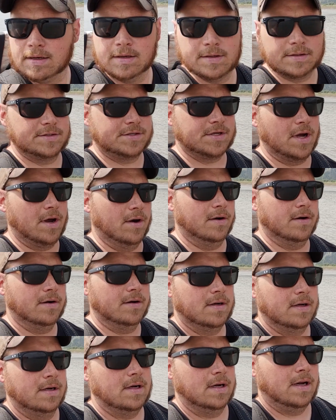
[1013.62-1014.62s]
So,
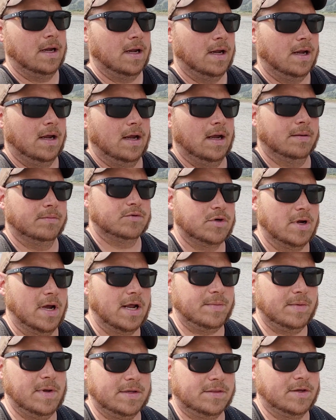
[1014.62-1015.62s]
I'm trying
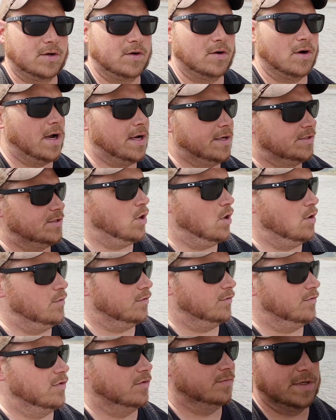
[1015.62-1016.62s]
to make the
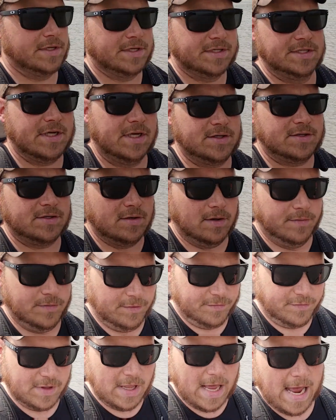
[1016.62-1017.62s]
crossover from the center of the
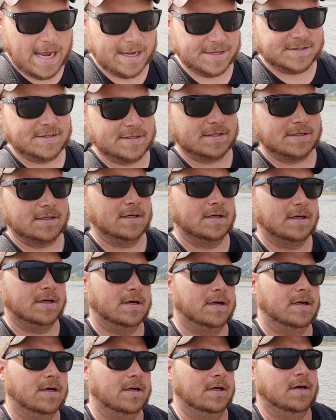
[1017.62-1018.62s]
flats
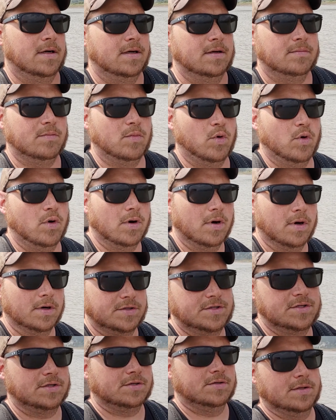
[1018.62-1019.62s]
more
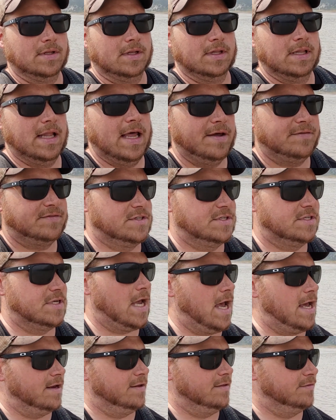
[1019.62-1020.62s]
to the left
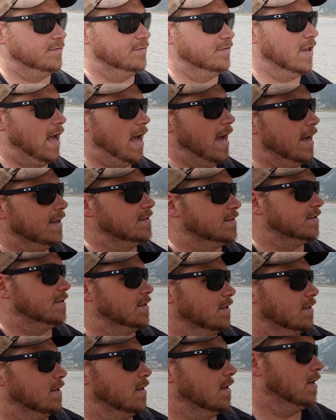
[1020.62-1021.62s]
side of the flats.
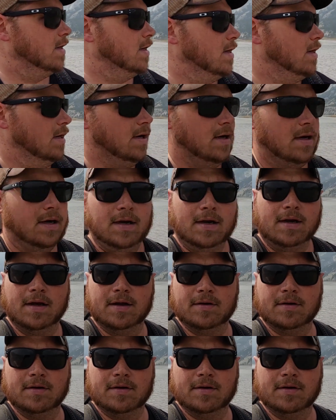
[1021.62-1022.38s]
And